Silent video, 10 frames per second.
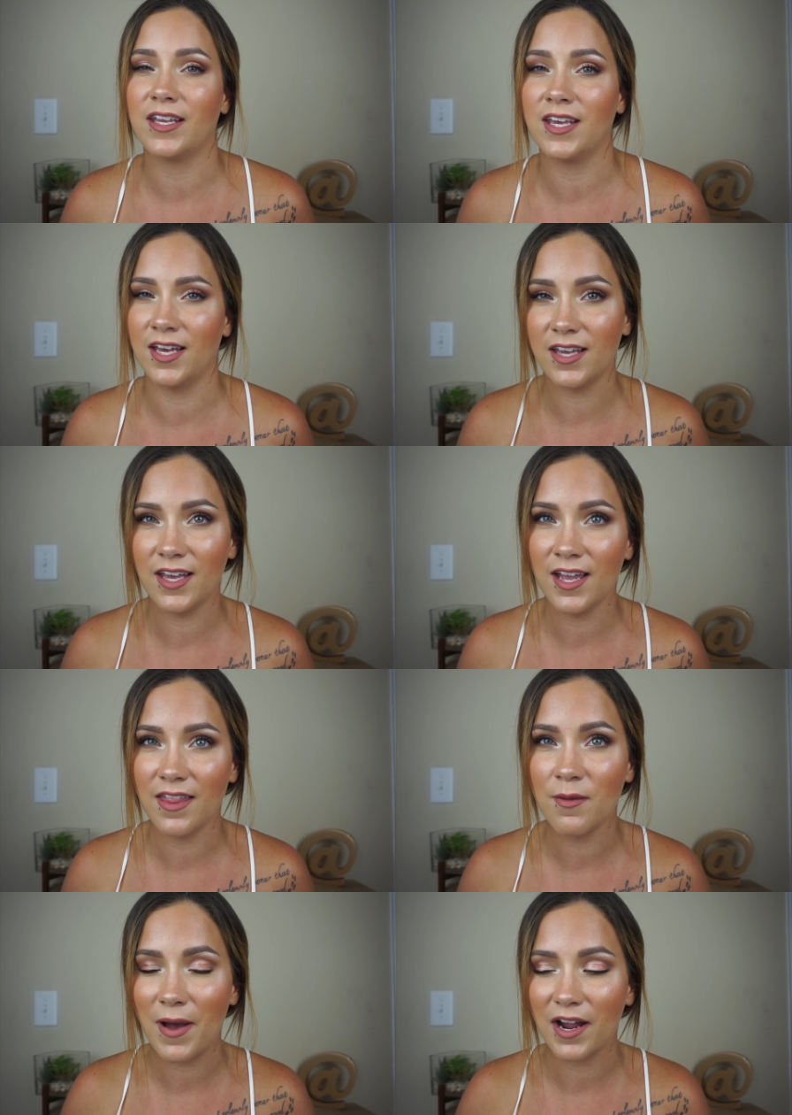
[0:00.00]
kicking
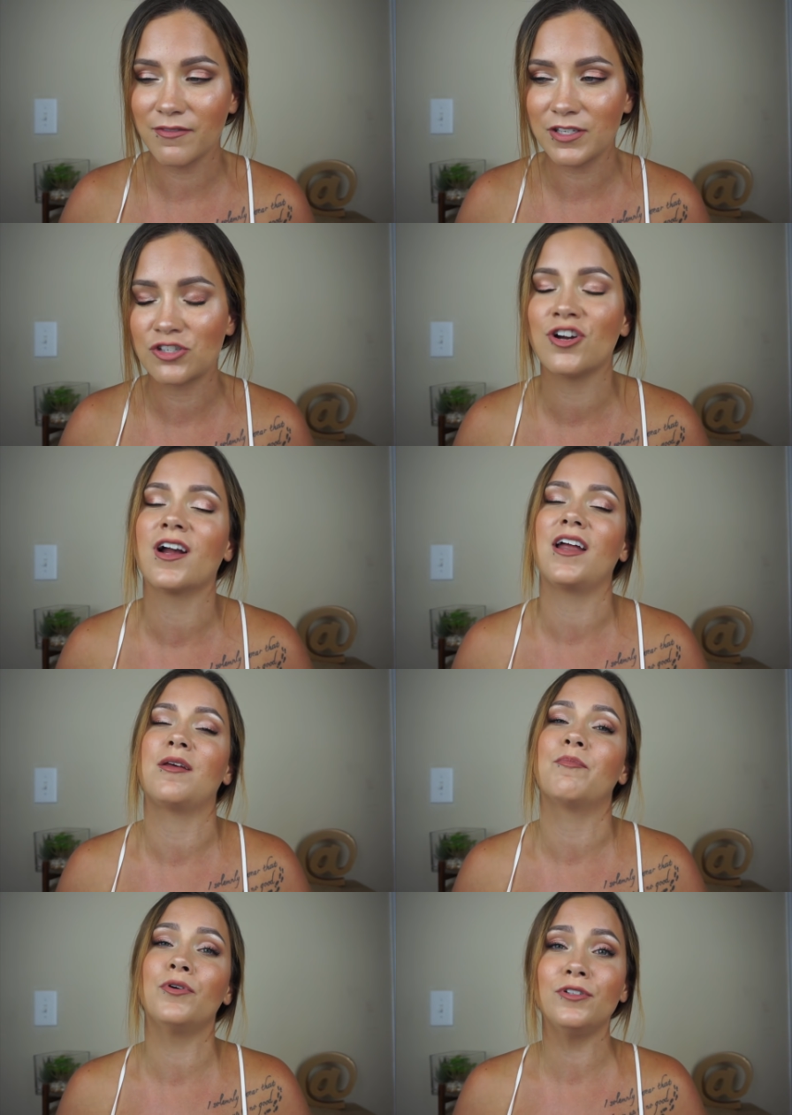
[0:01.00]
in the back of his truck and
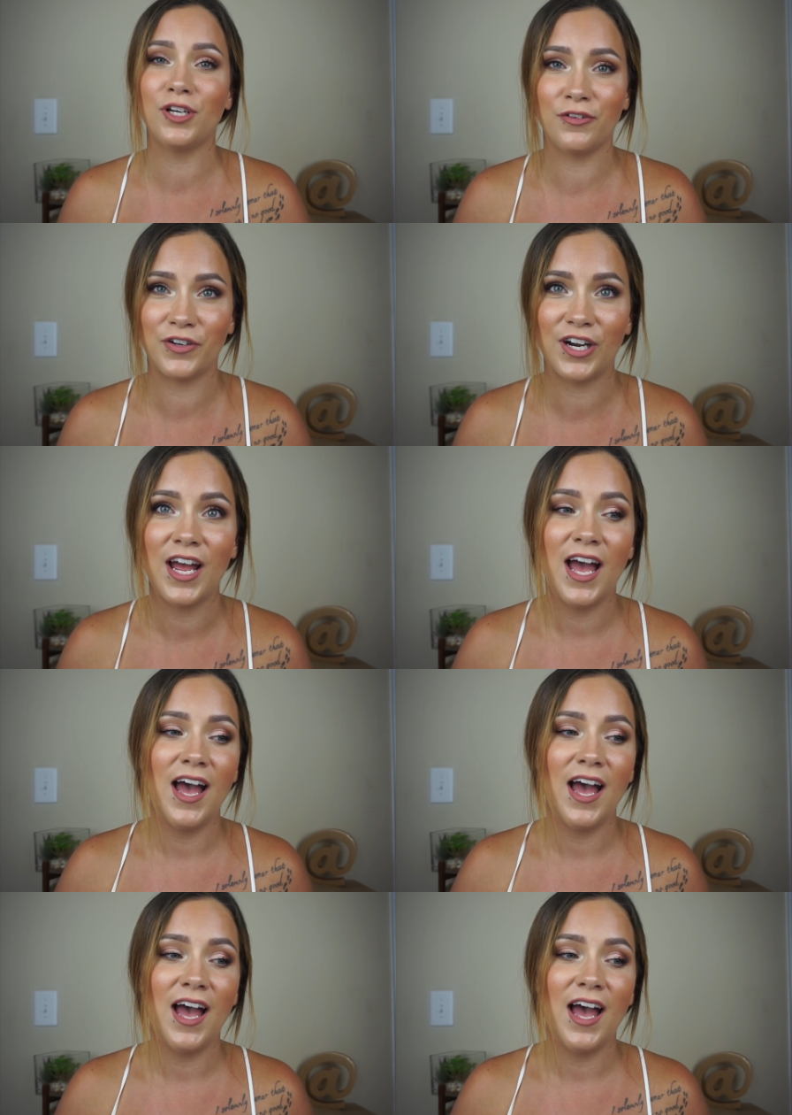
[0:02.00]
he pulled over,